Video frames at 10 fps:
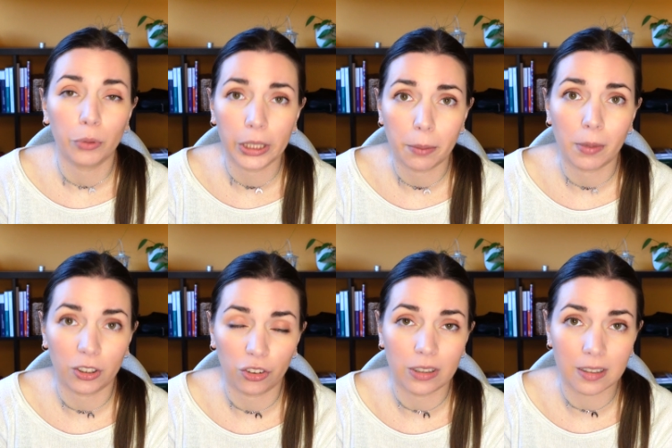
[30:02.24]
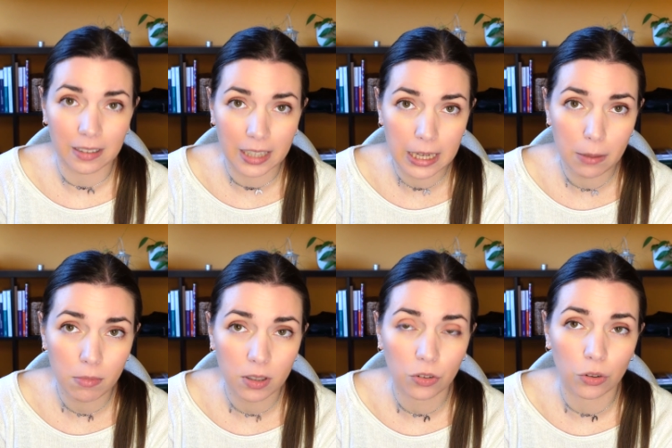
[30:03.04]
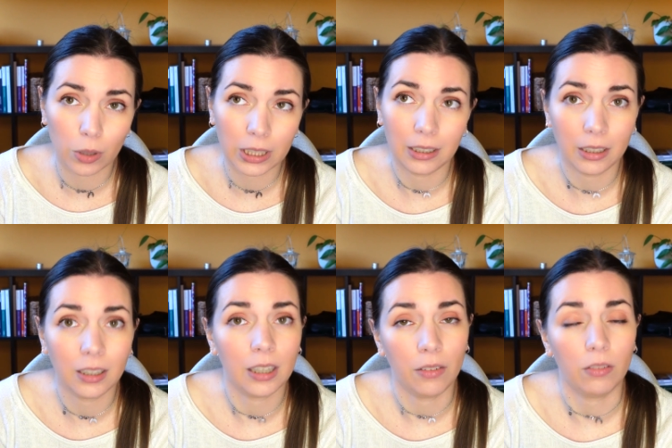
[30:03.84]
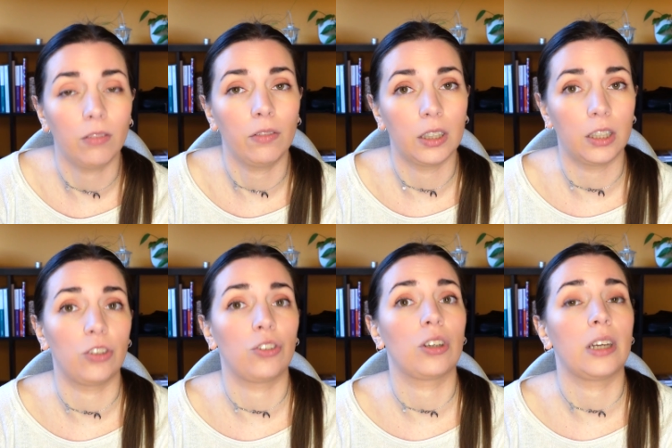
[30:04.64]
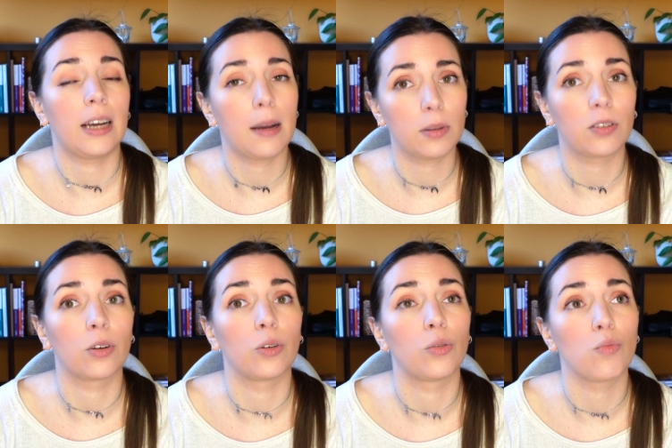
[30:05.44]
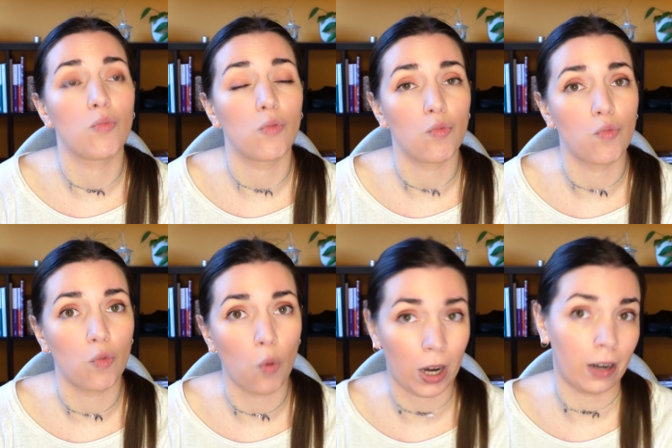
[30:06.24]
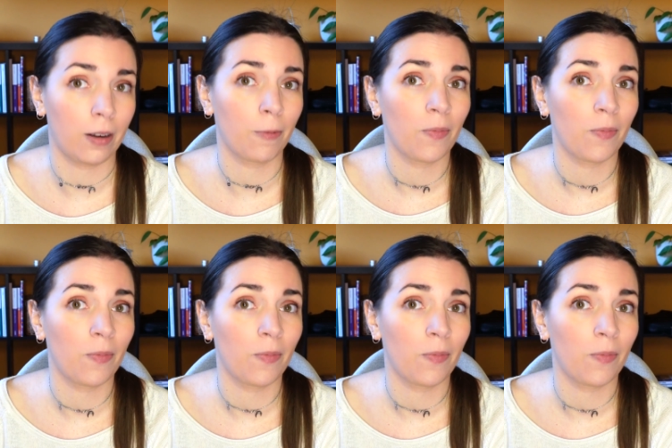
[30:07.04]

pretty much the same, so I didn't even finish episode 1.